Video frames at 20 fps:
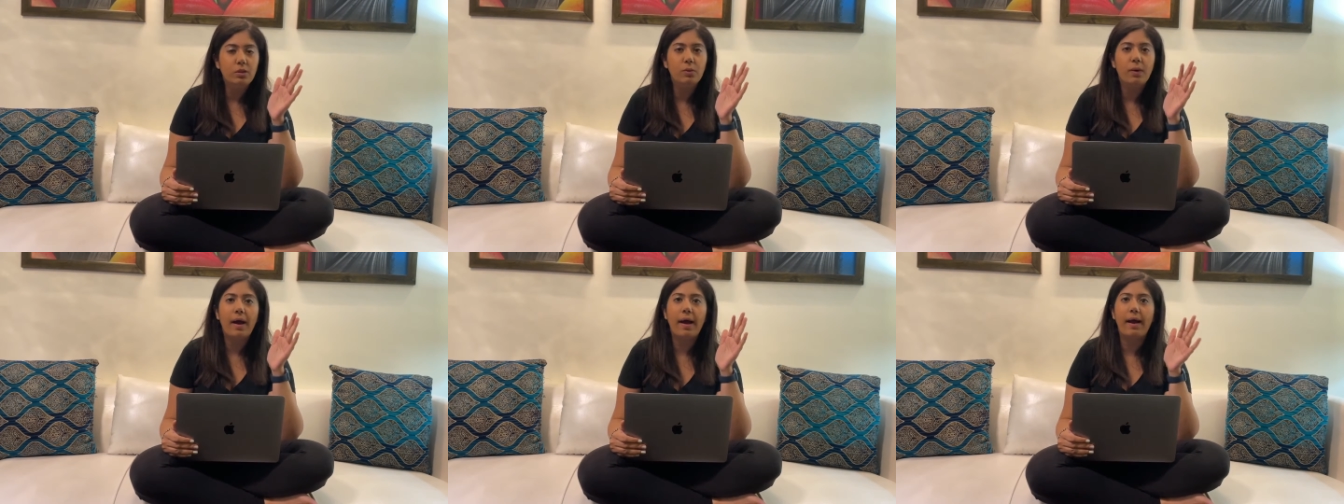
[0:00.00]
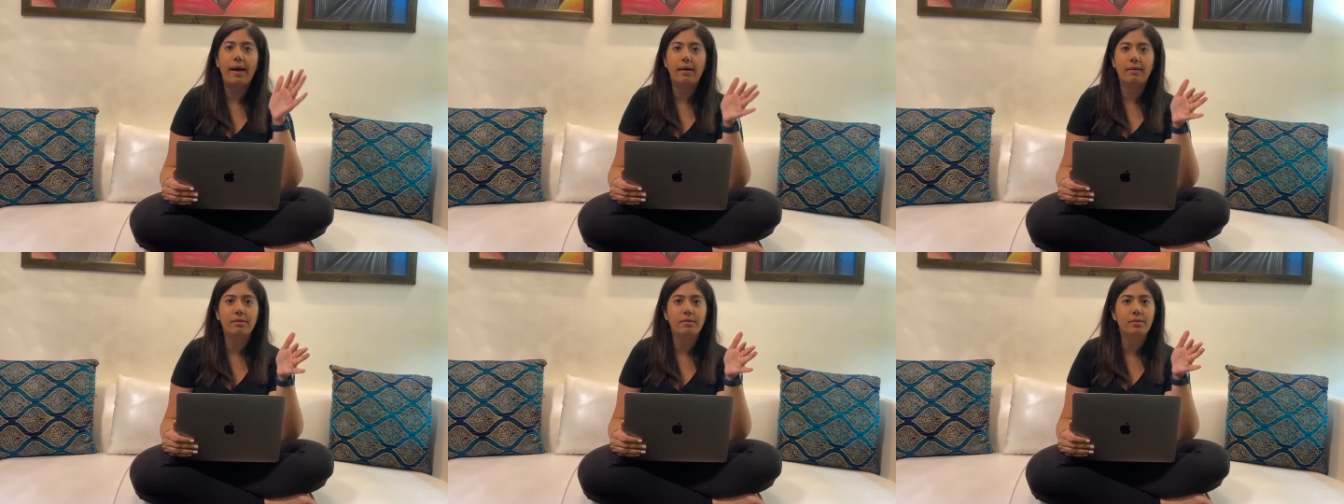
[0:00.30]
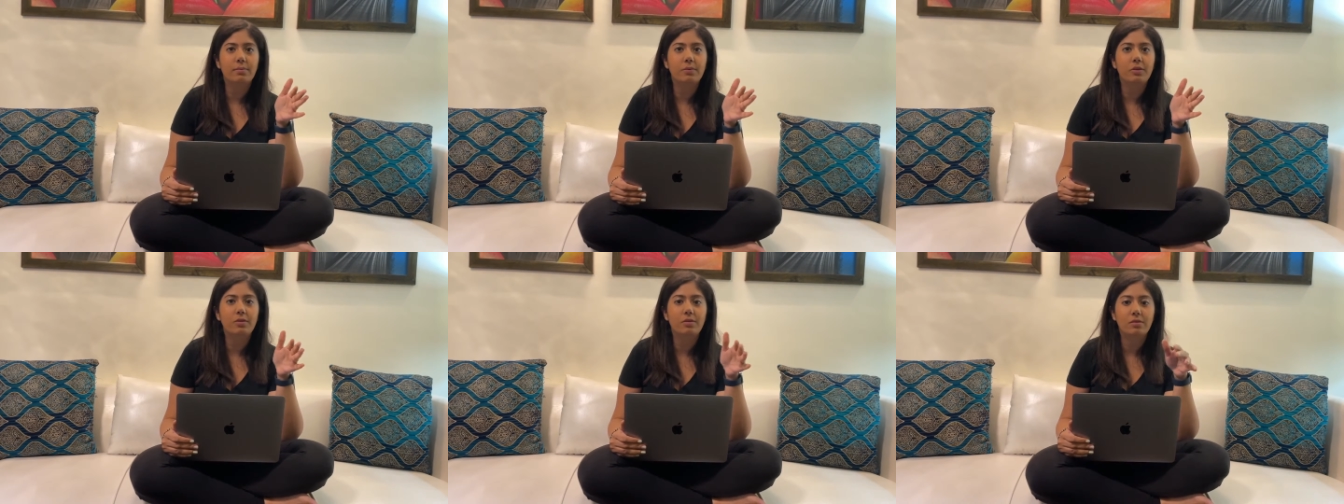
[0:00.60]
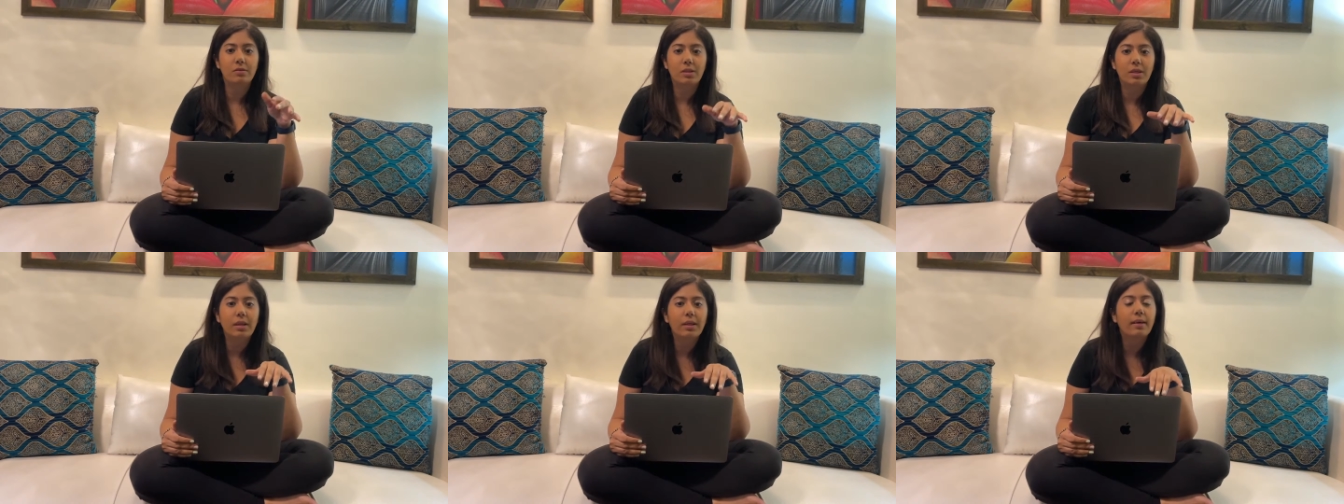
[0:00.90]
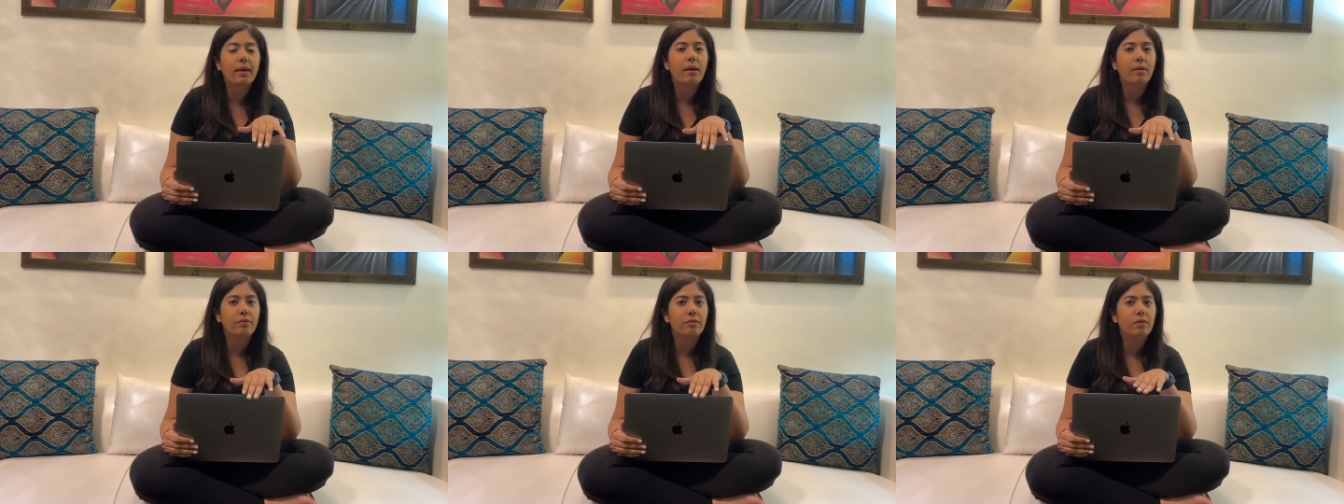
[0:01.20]
You have to be really
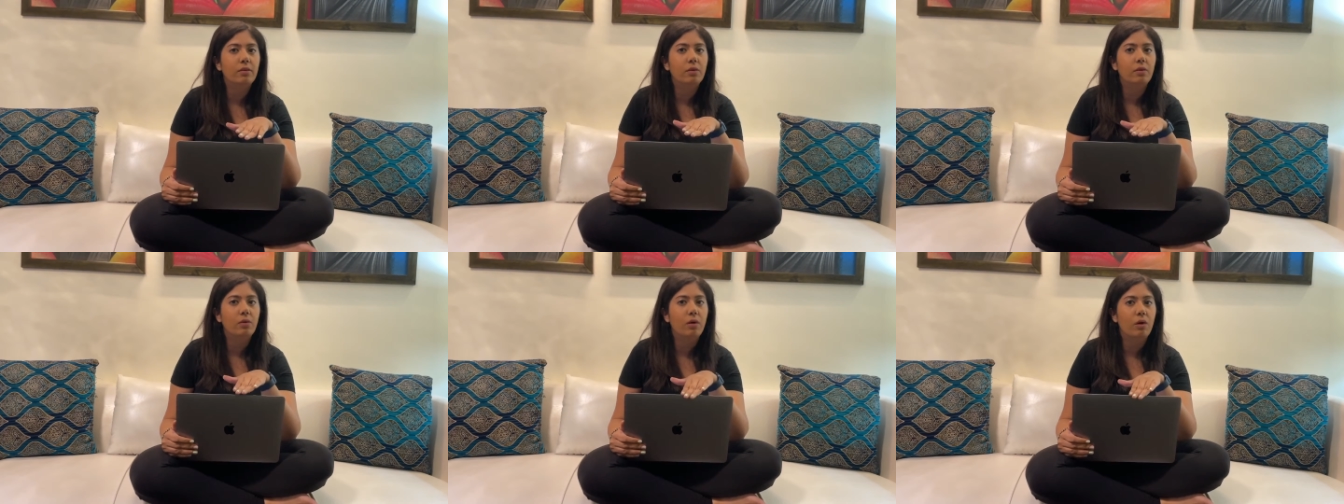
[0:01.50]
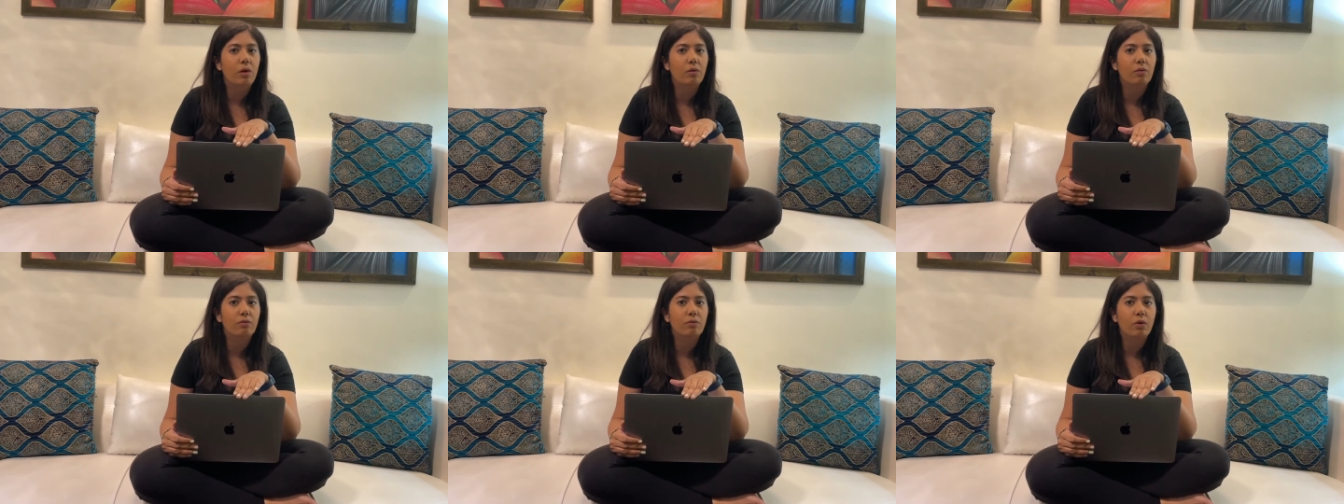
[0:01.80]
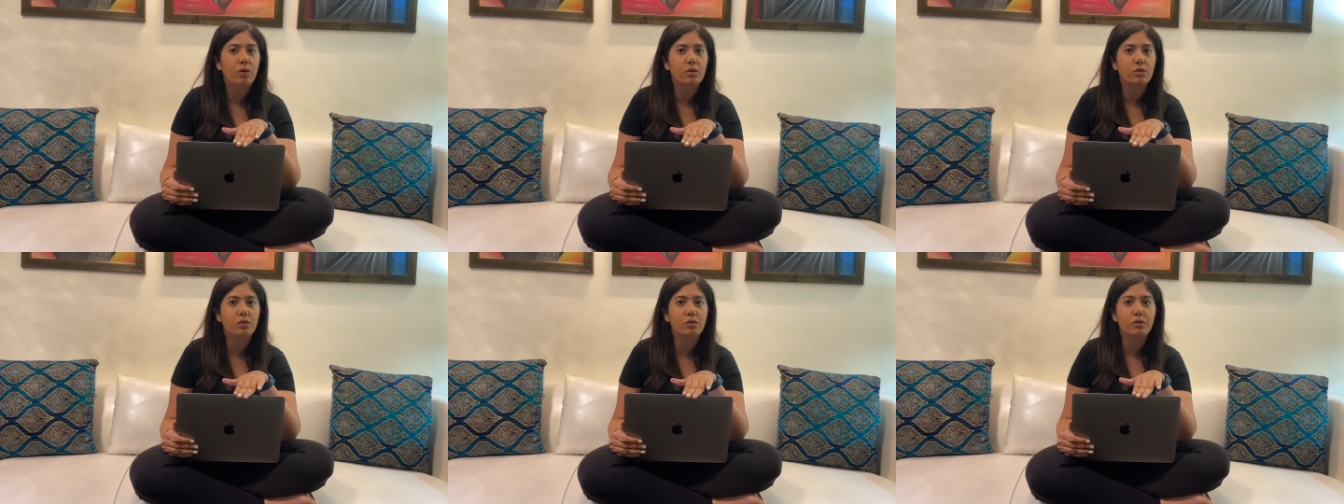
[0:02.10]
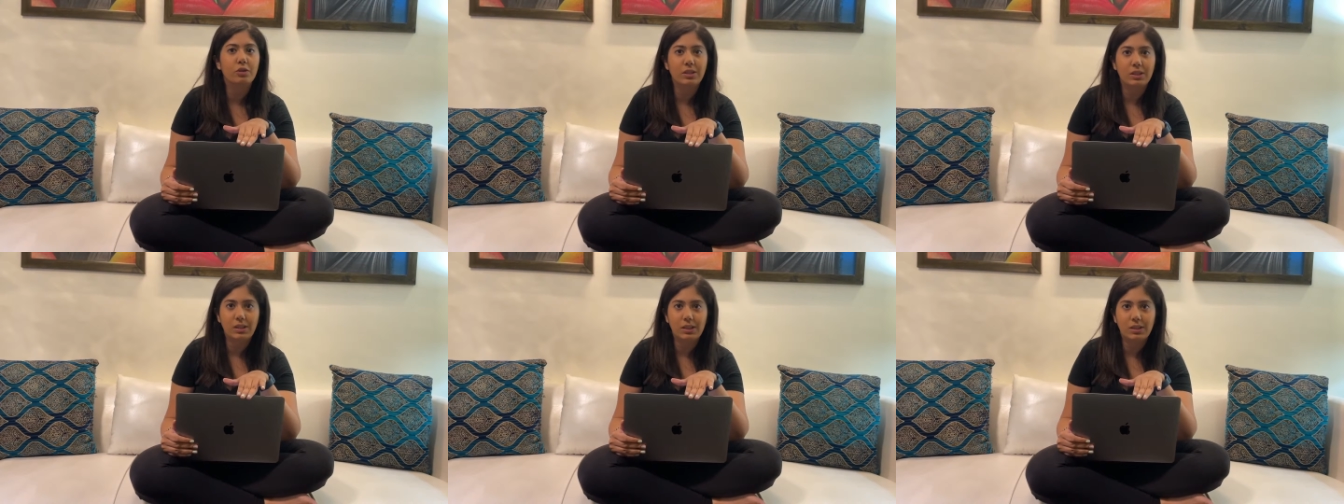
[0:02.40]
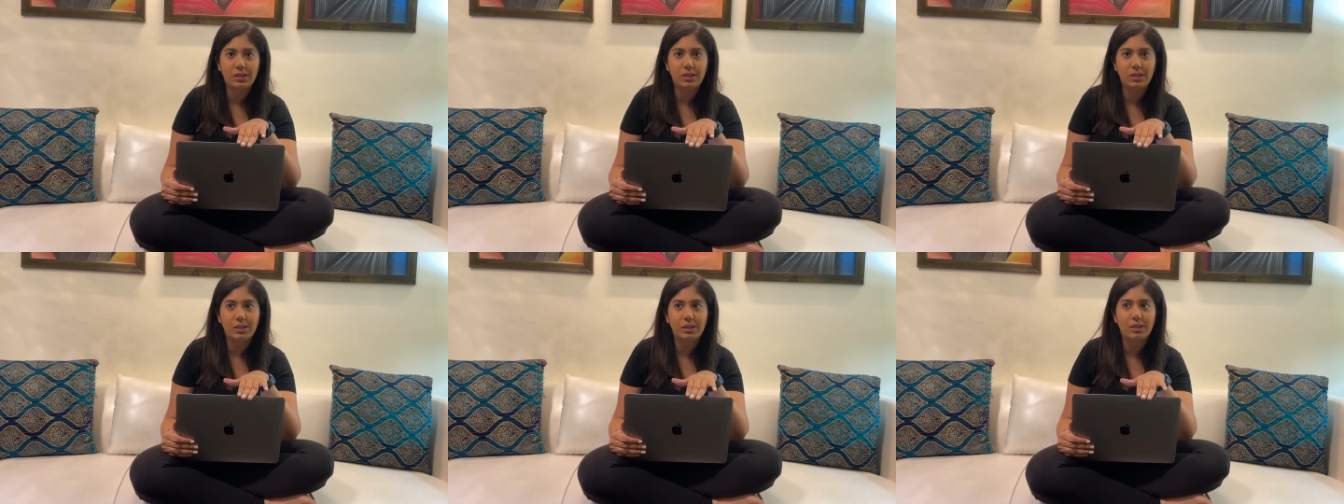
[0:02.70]
careful of what you're
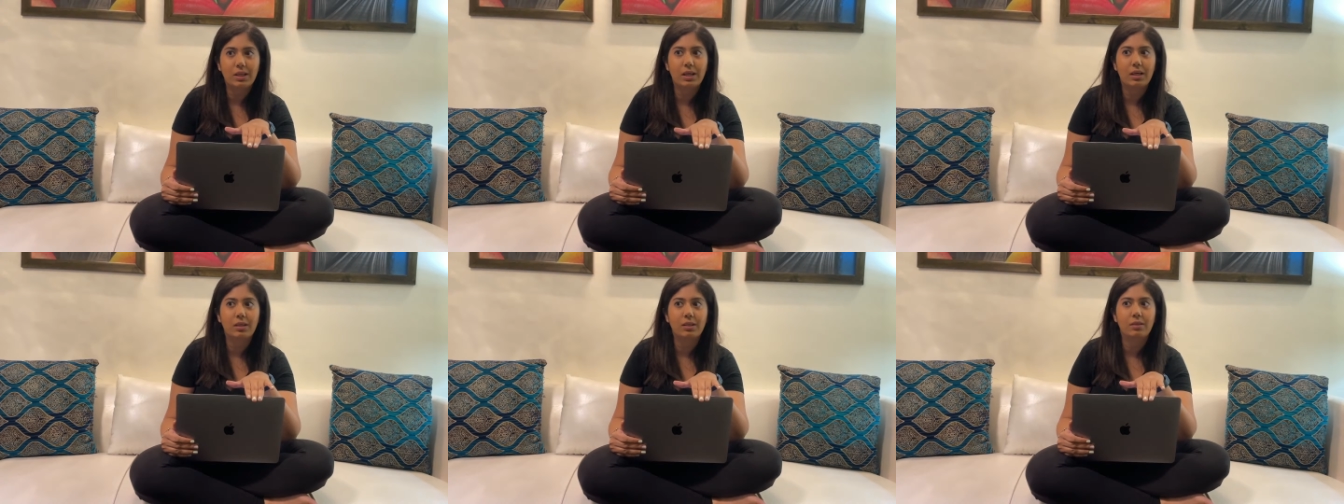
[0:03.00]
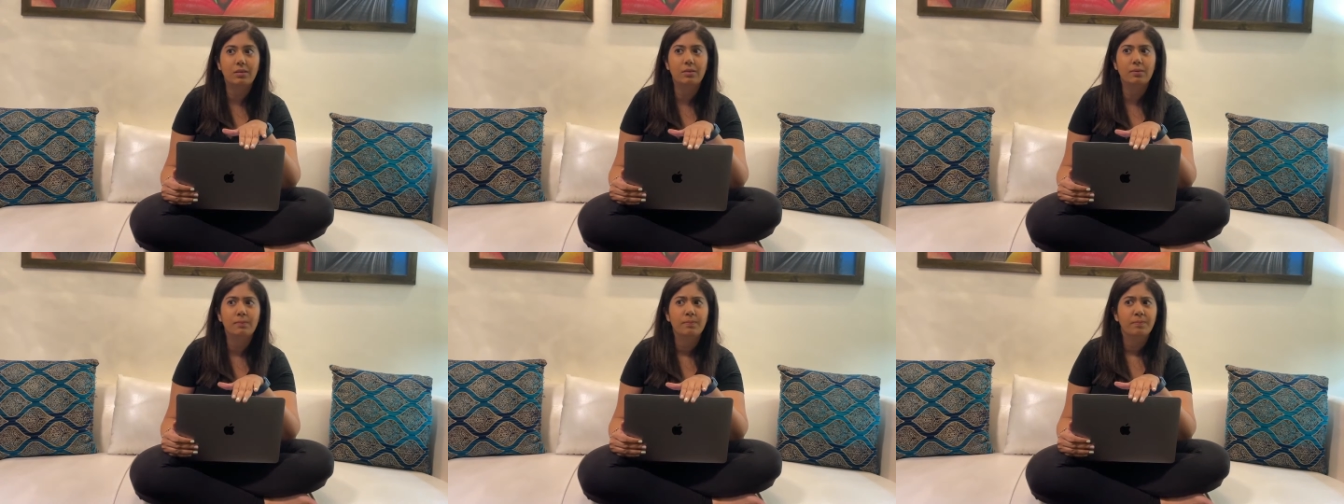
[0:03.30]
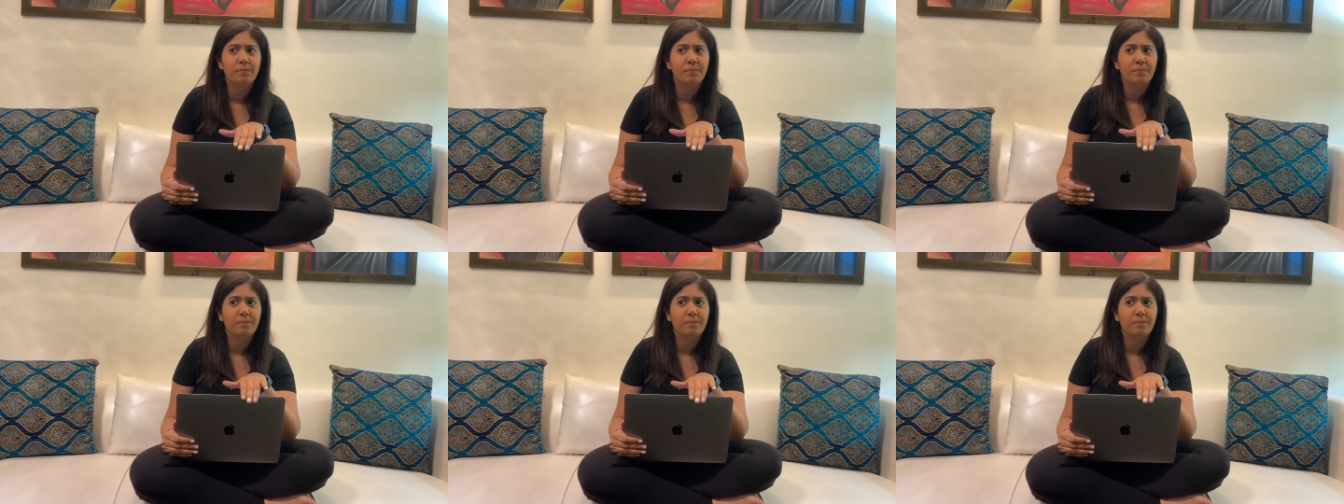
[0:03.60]
eating and